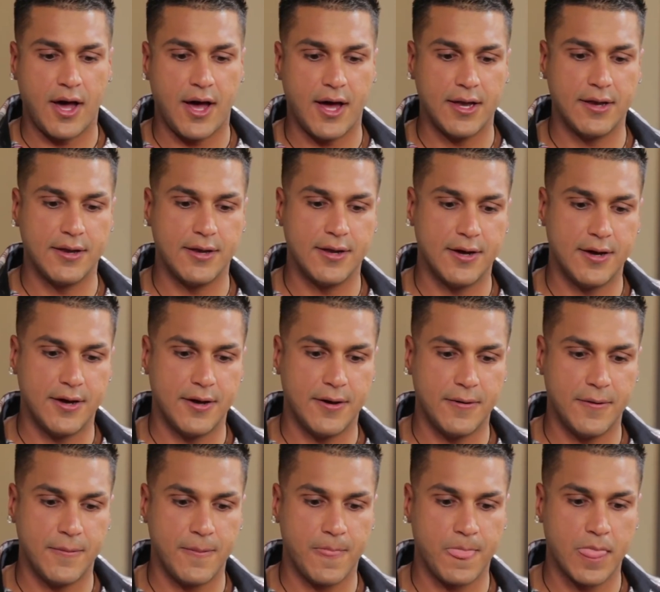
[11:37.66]
And
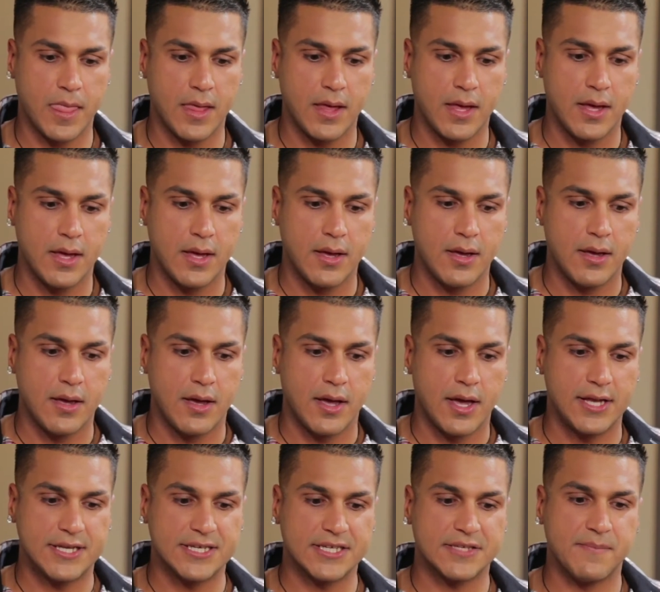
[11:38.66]

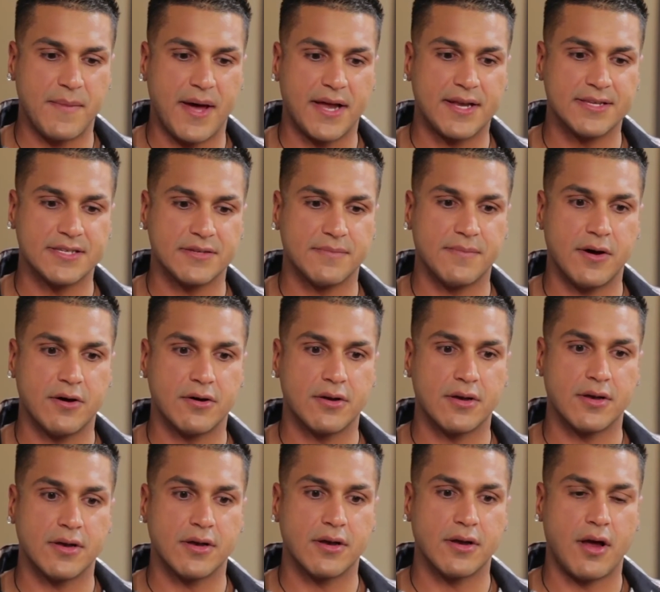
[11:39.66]
it just matters
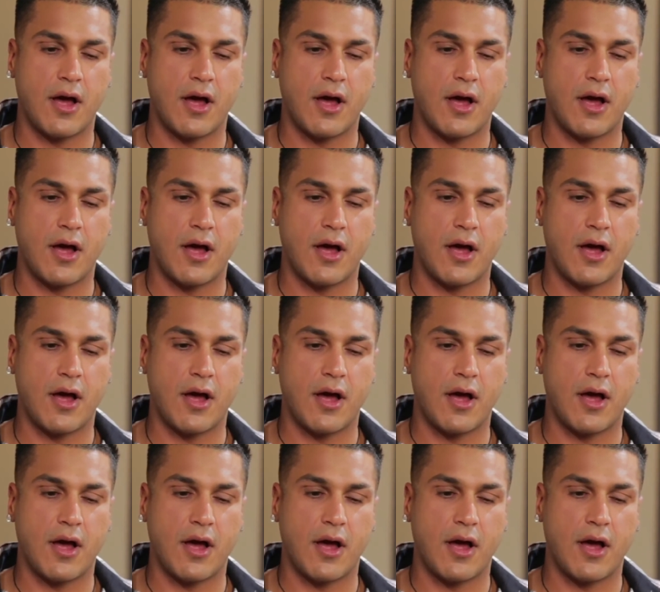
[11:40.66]
about